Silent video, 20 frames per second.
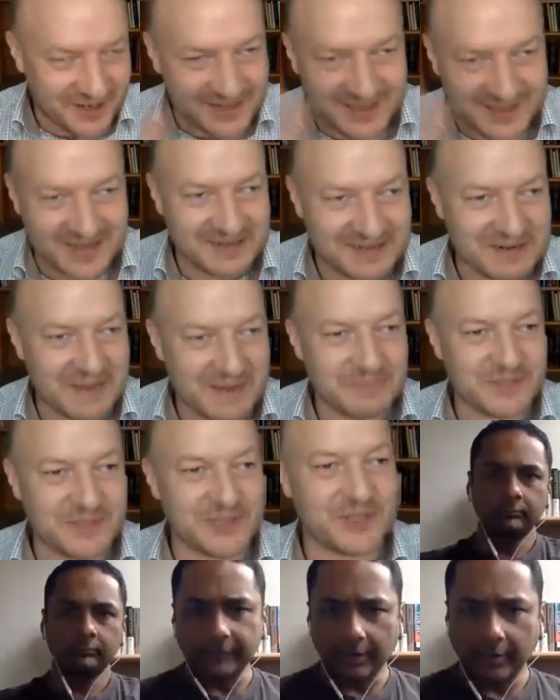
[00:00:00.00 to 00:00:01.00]
I think you
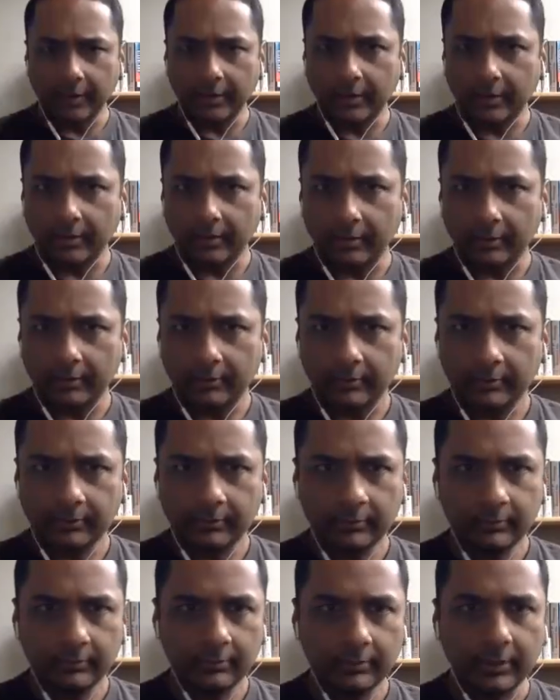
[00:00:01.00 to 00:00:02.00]
have the,
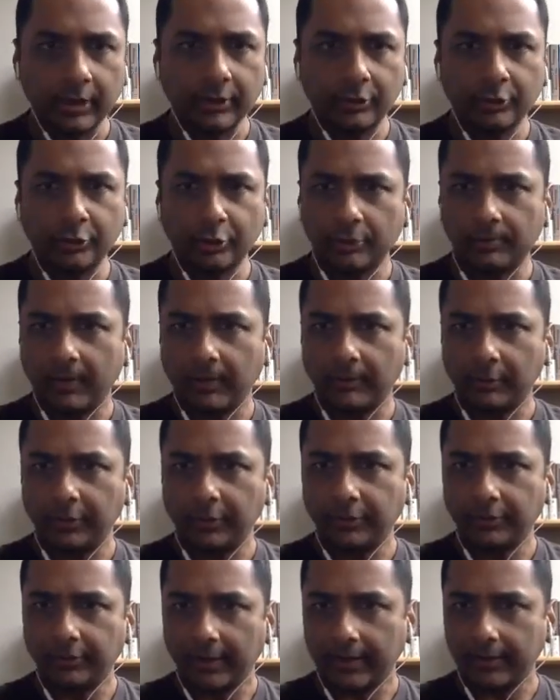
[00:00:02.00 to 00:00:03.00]
you should be able to
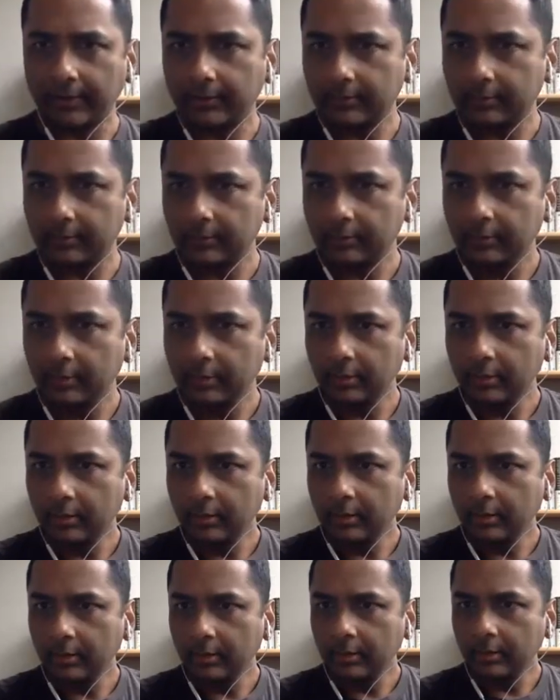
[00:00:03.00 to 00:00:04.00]
do that. Right,
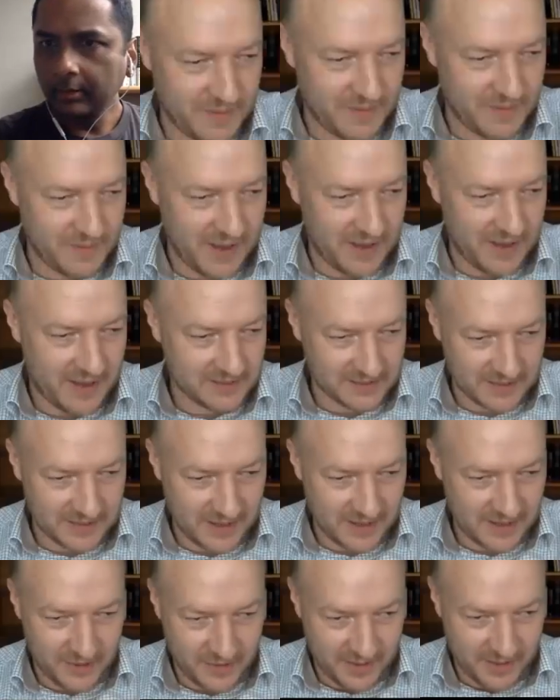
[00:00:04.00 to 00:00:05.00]
super.
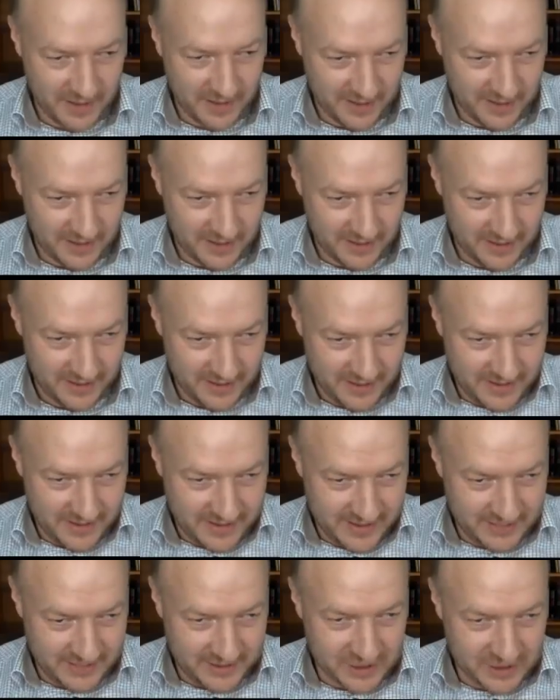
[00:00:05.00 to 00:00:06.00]
So
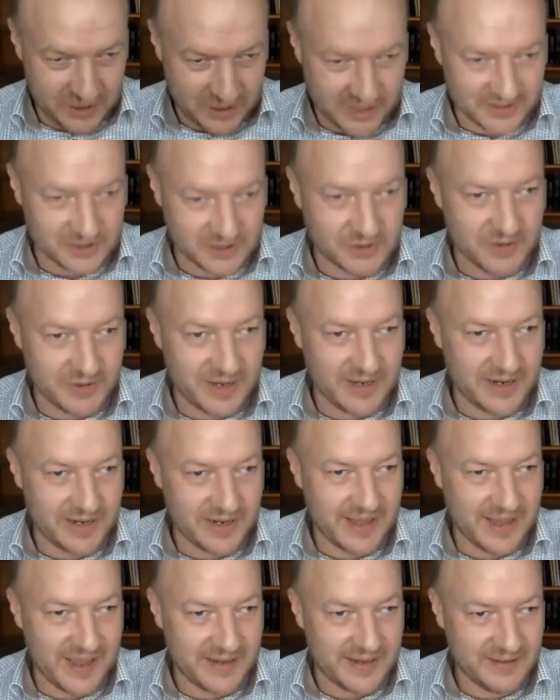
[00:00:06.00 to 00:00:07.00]
let me share screen
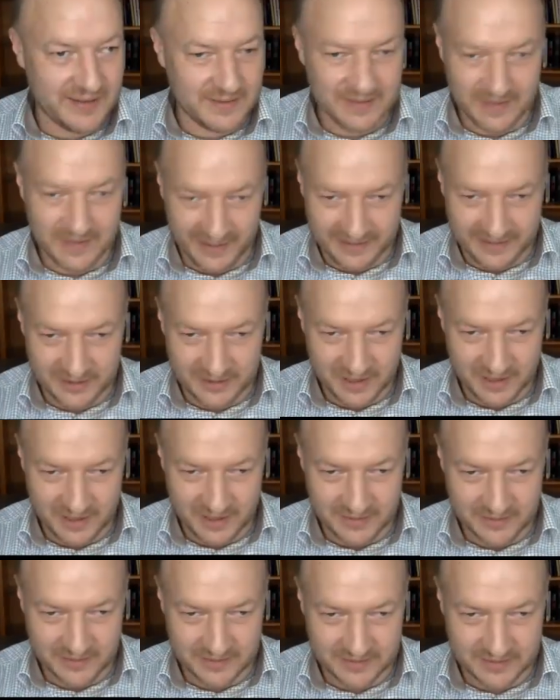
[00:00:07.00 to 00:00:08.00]
again.
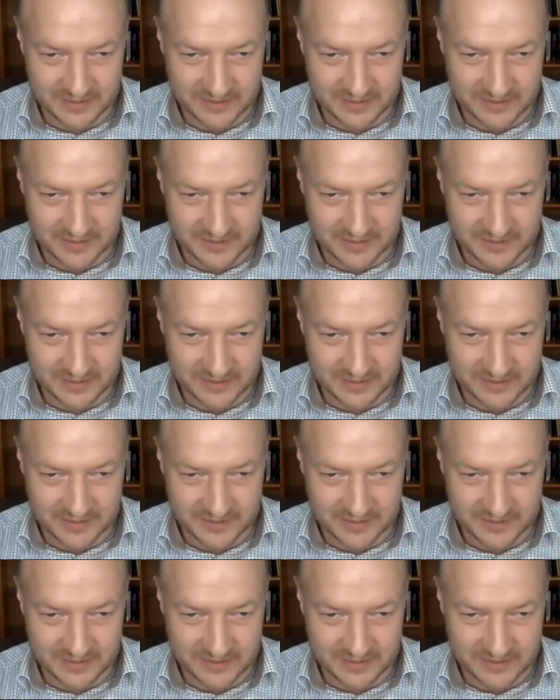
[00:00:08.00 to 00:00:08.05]
Excellent.